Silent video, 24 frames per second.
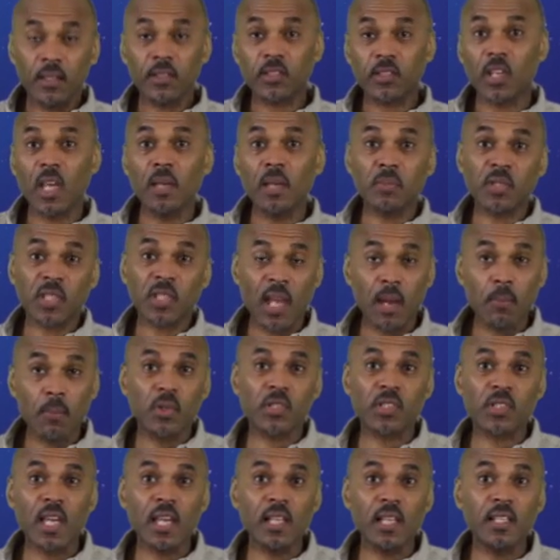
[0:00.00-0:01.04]
James
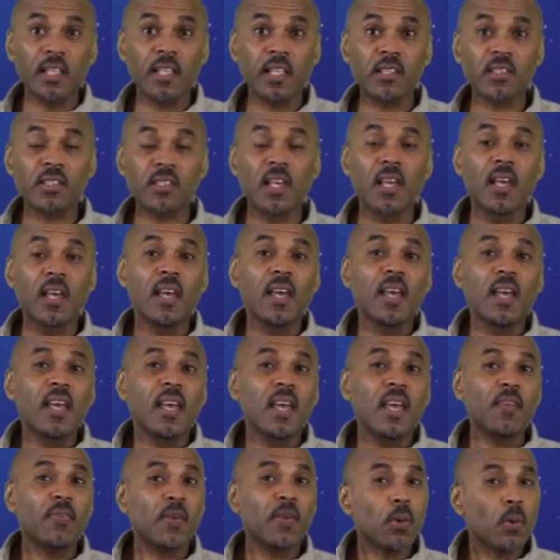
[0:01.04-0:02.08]
Cameron's Aliens,
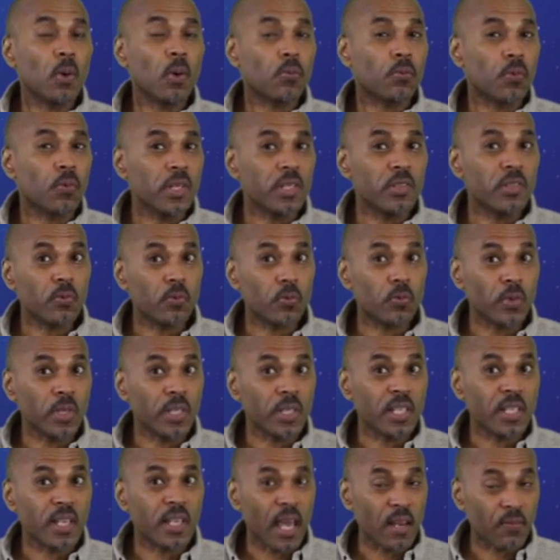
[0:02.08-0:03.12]
if you were
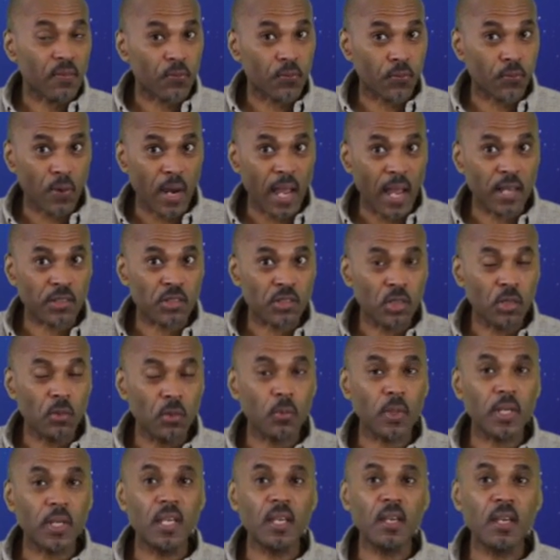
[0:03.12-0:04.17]
really that
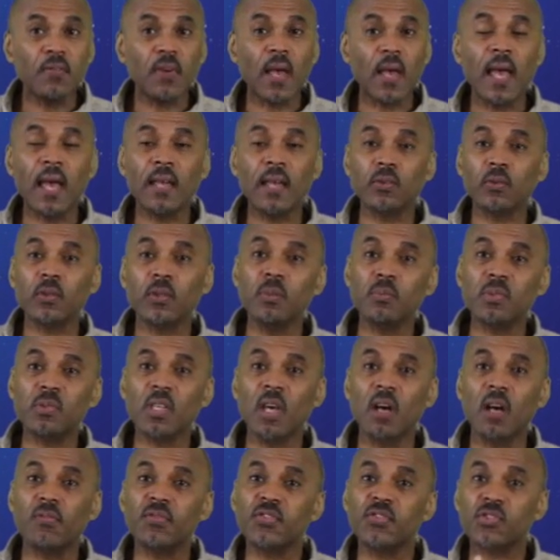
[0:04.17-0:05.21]
fragile, would he have handled
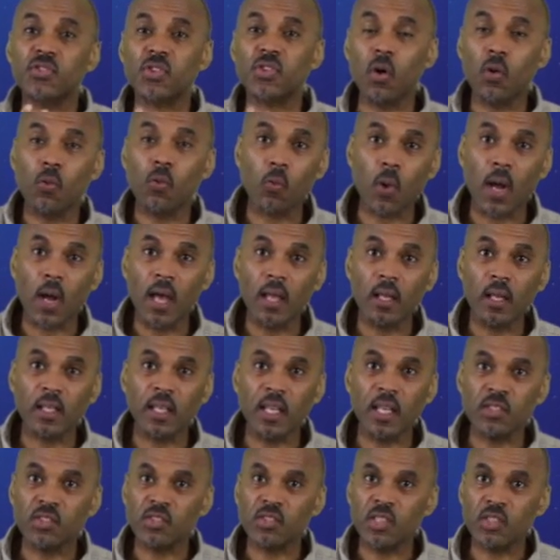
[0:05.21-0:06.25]
himself so well
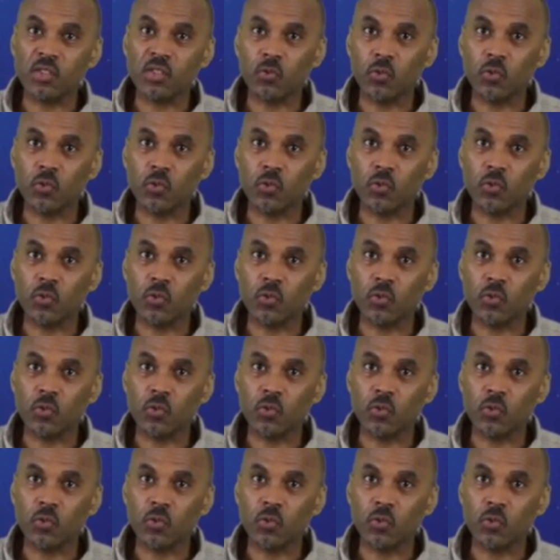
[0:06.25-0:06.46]
against these